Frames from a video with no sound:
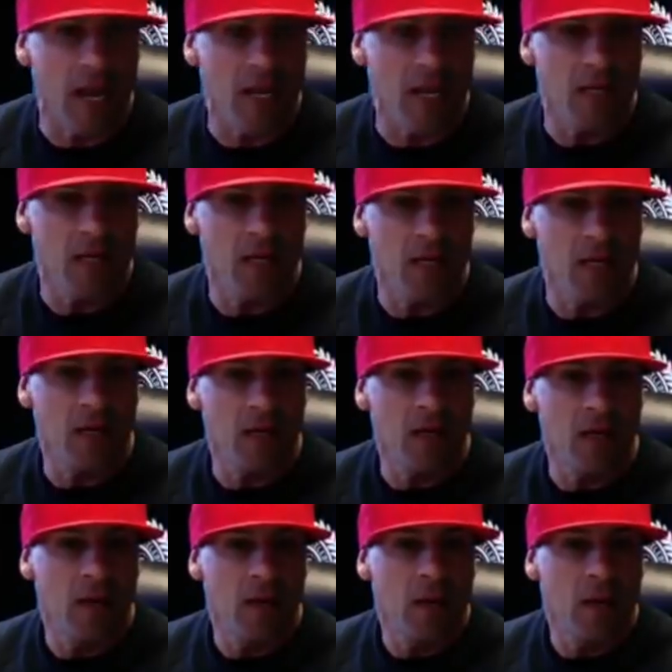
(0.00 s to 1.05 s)
skill set in
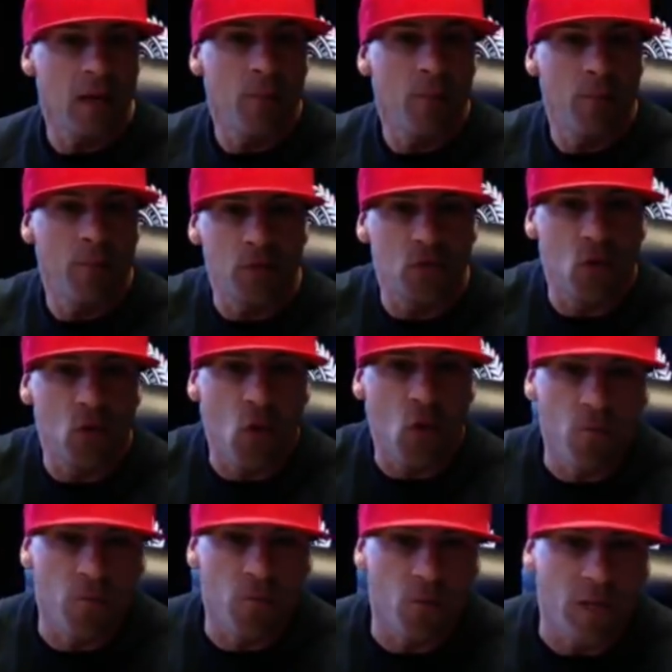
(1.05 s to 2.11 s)
communicating virtually, right?